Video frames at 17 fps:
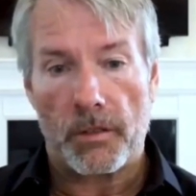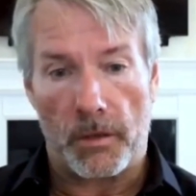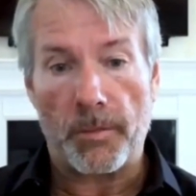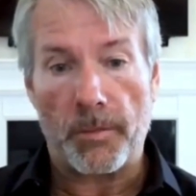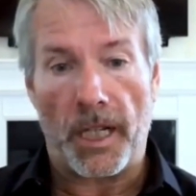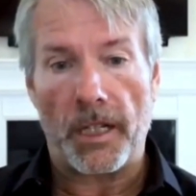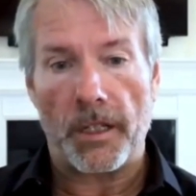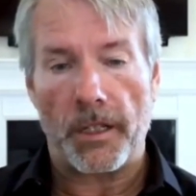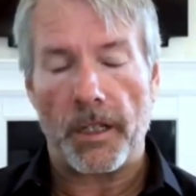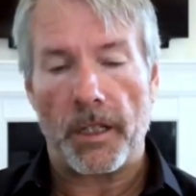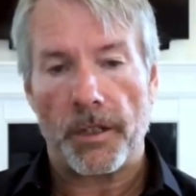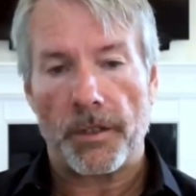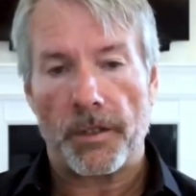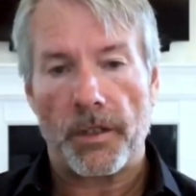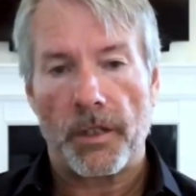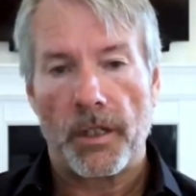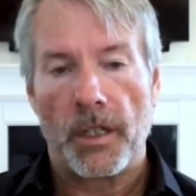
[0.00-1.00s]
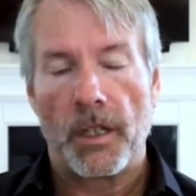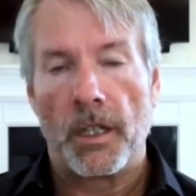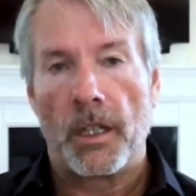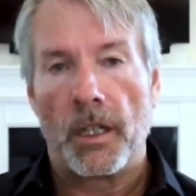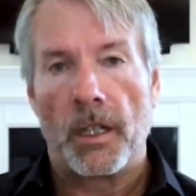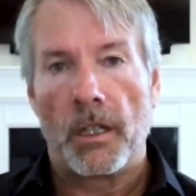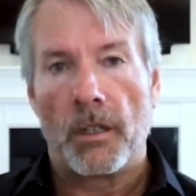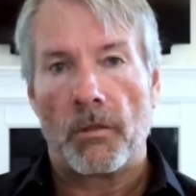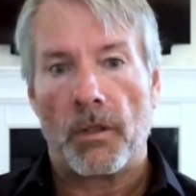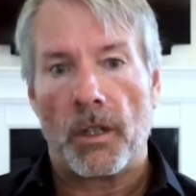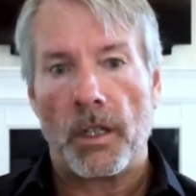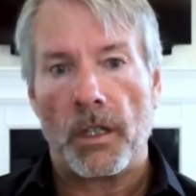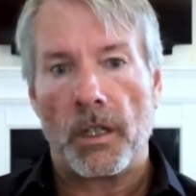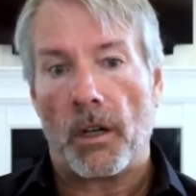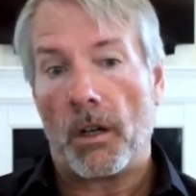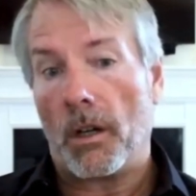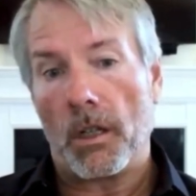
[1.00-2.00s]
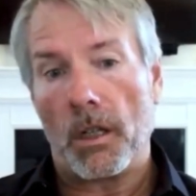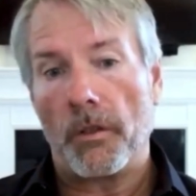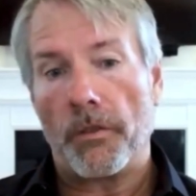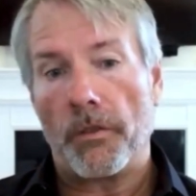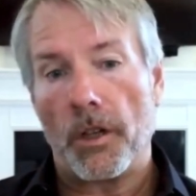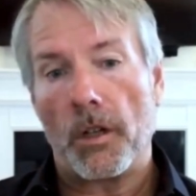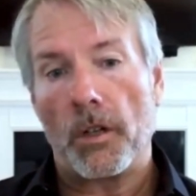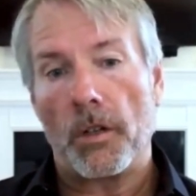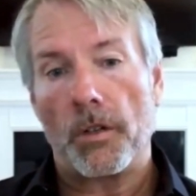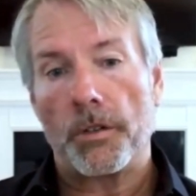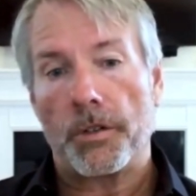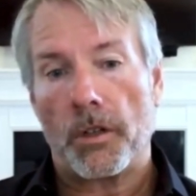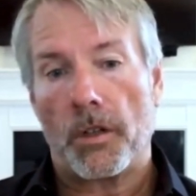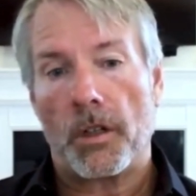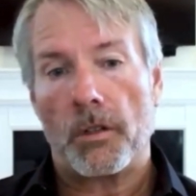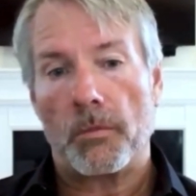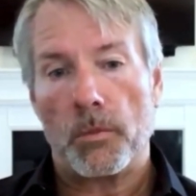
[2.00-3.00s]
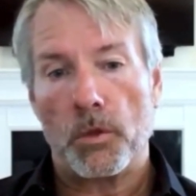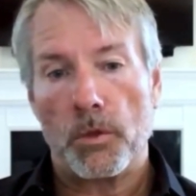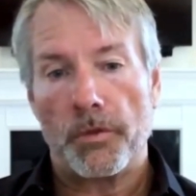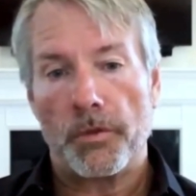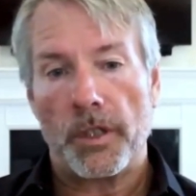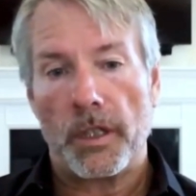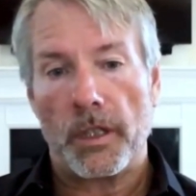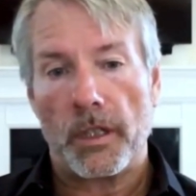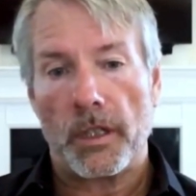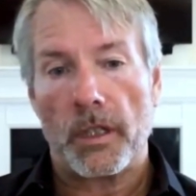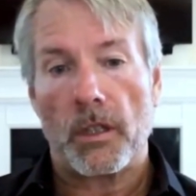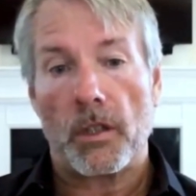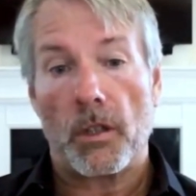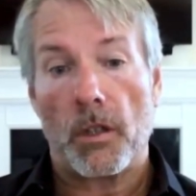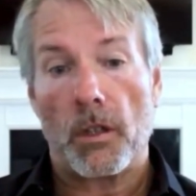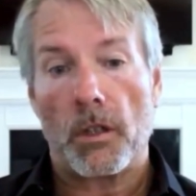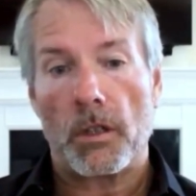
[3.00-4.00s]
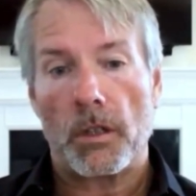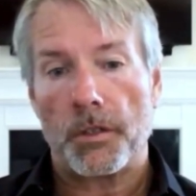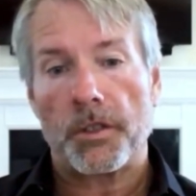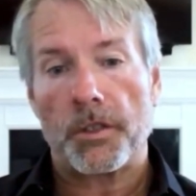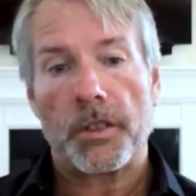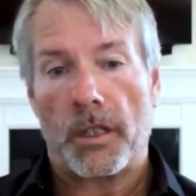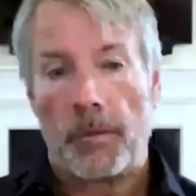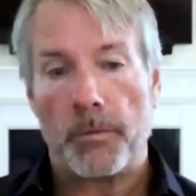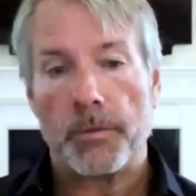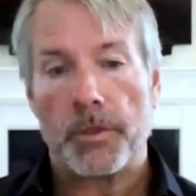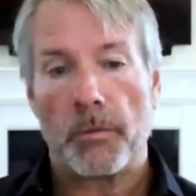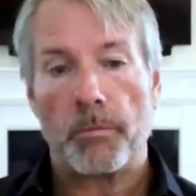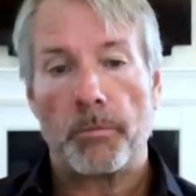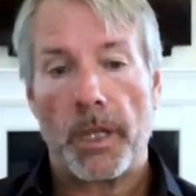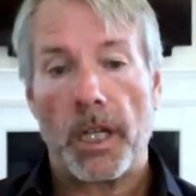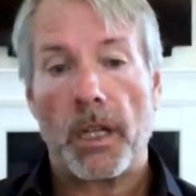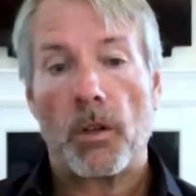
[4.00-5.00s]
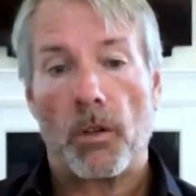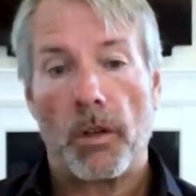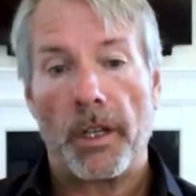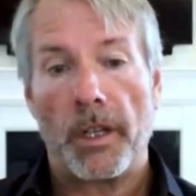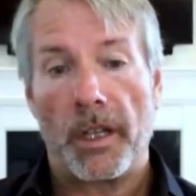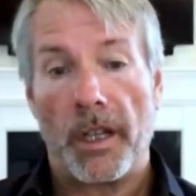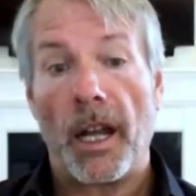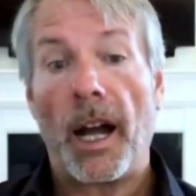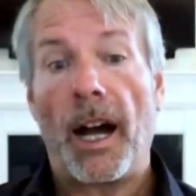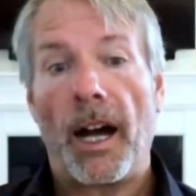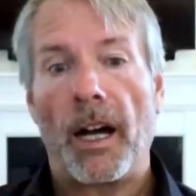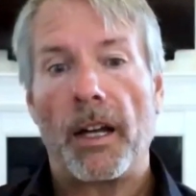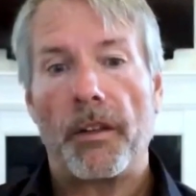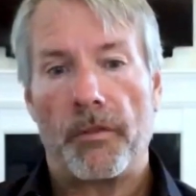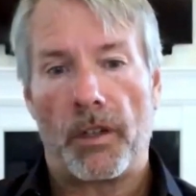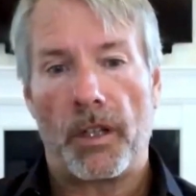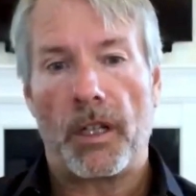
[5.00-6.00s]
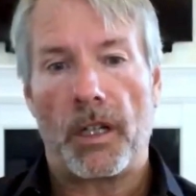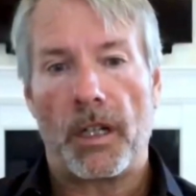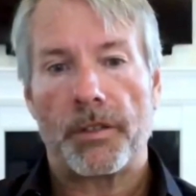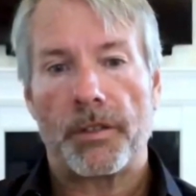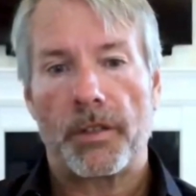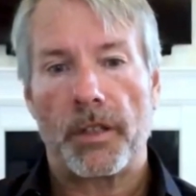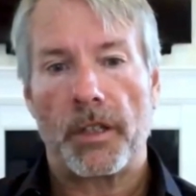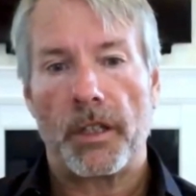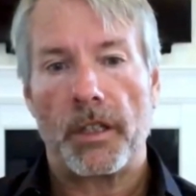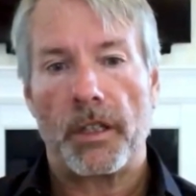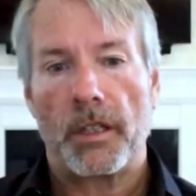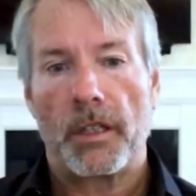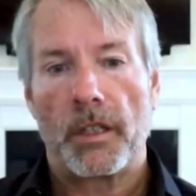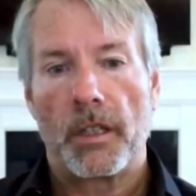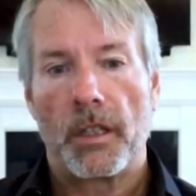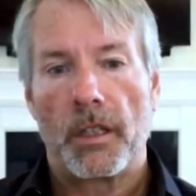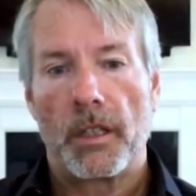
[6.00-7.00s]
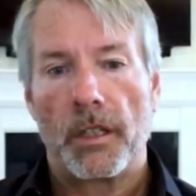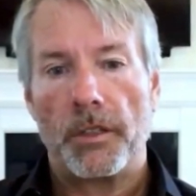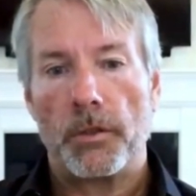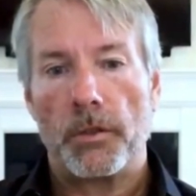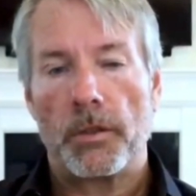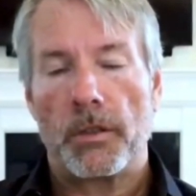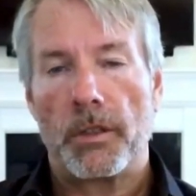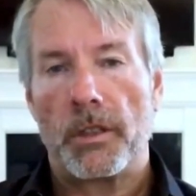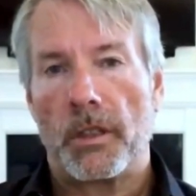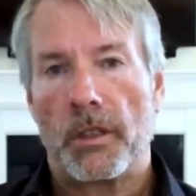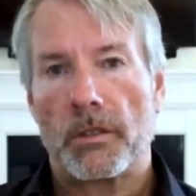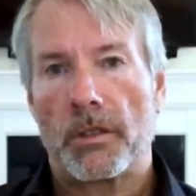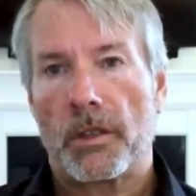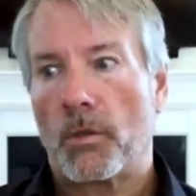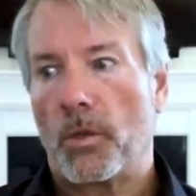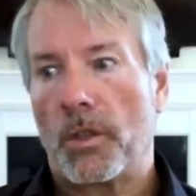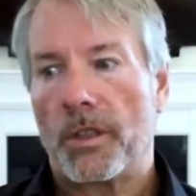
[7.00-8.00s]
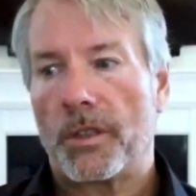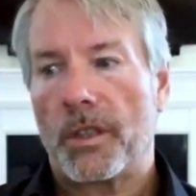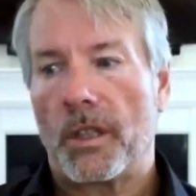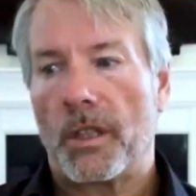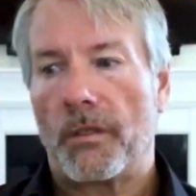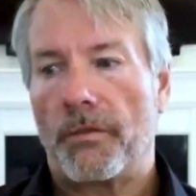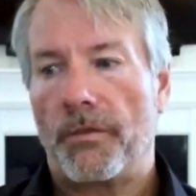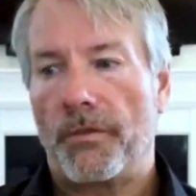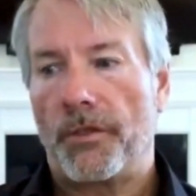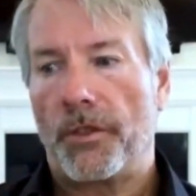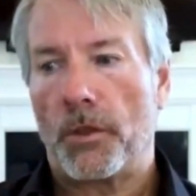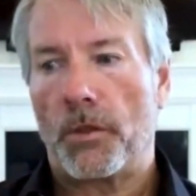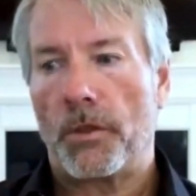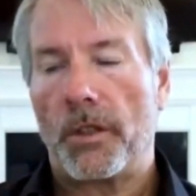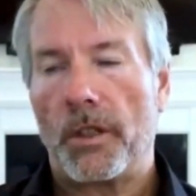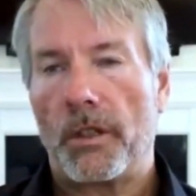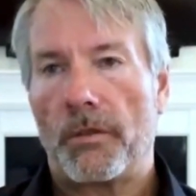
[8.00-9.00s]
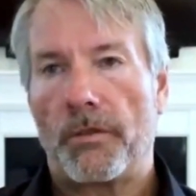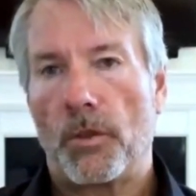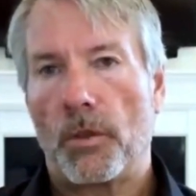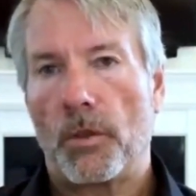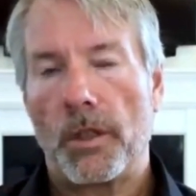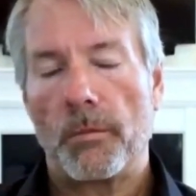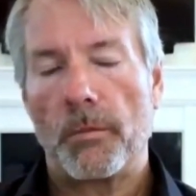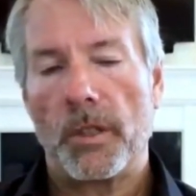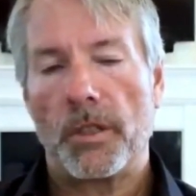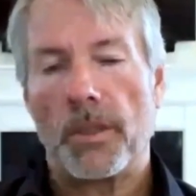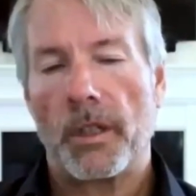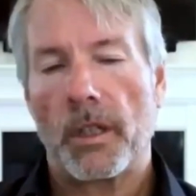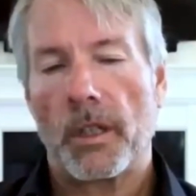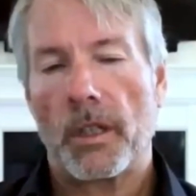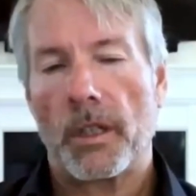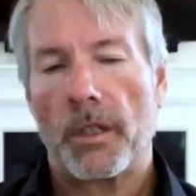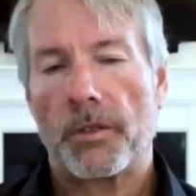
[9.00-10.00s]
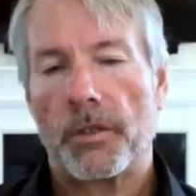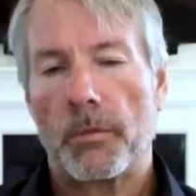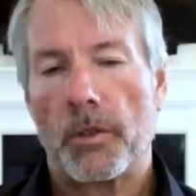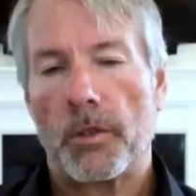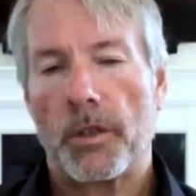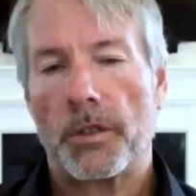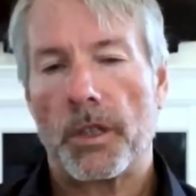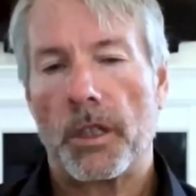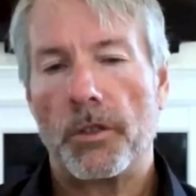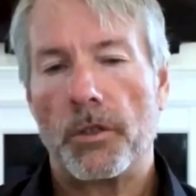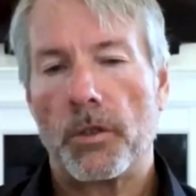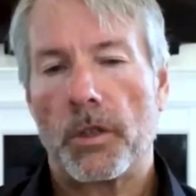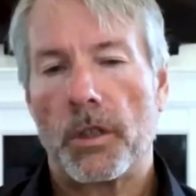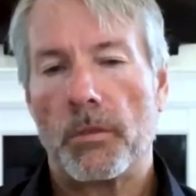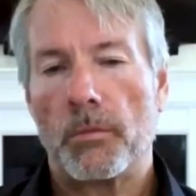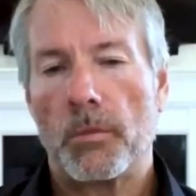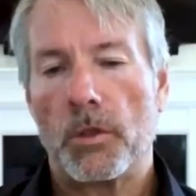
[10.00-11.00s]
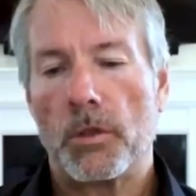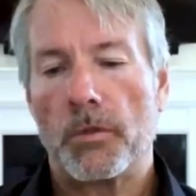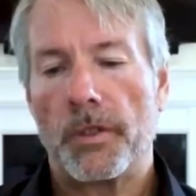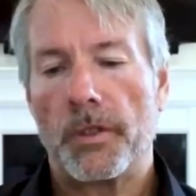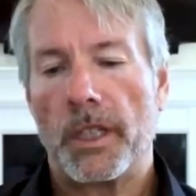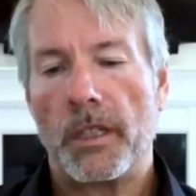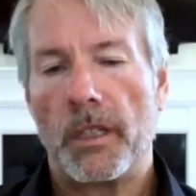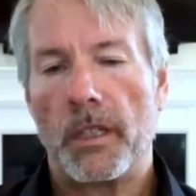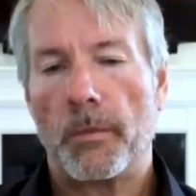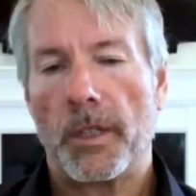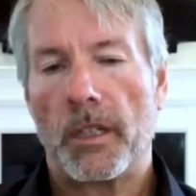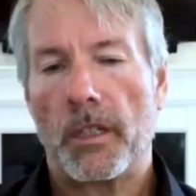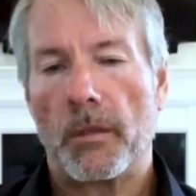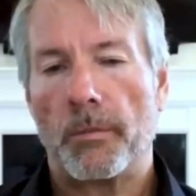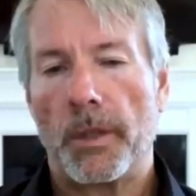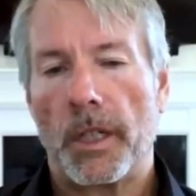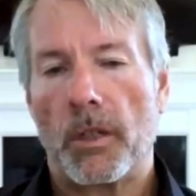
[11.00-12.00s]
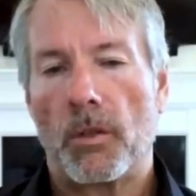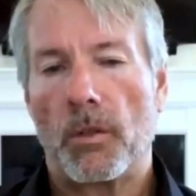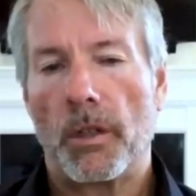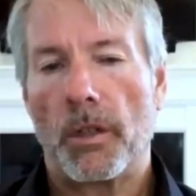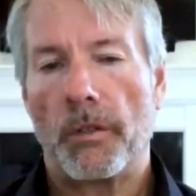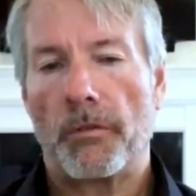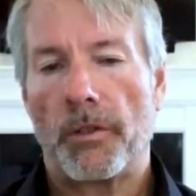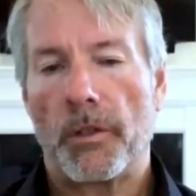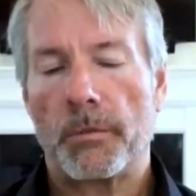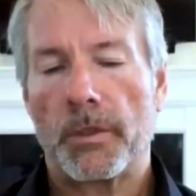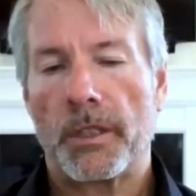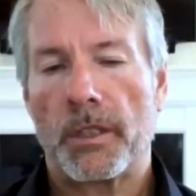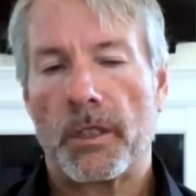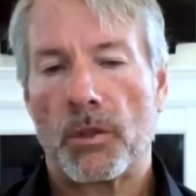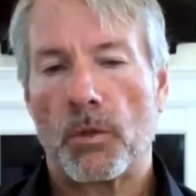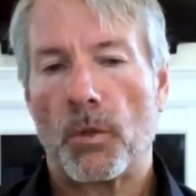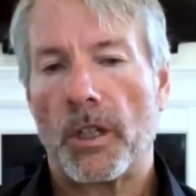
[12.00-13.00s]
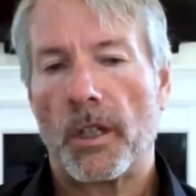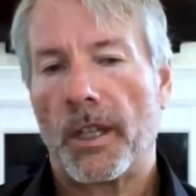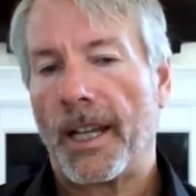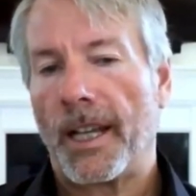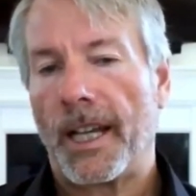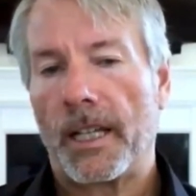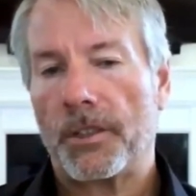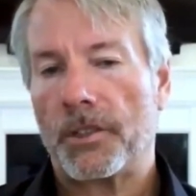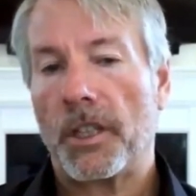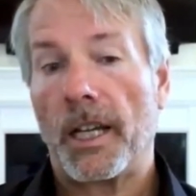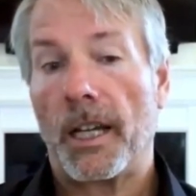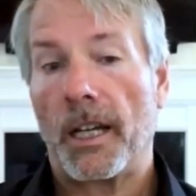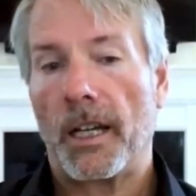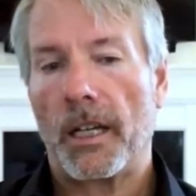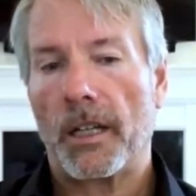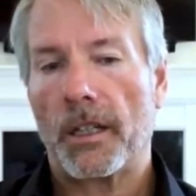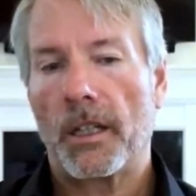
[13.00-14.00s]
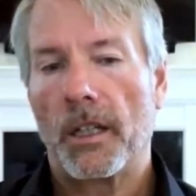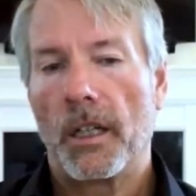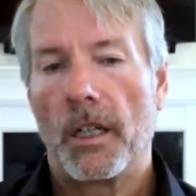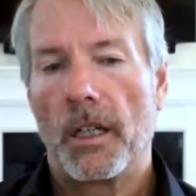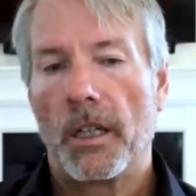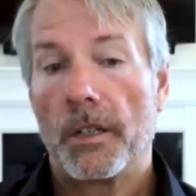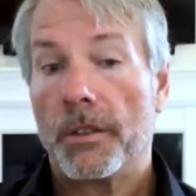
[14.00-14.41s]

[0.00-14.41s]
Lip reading: or Binance, right? All of those are moving large sums of Bitcoin at high velocity. Square's got 30 or 40 million customers, and you can move any amount of Bitcoin from Square Cash Tag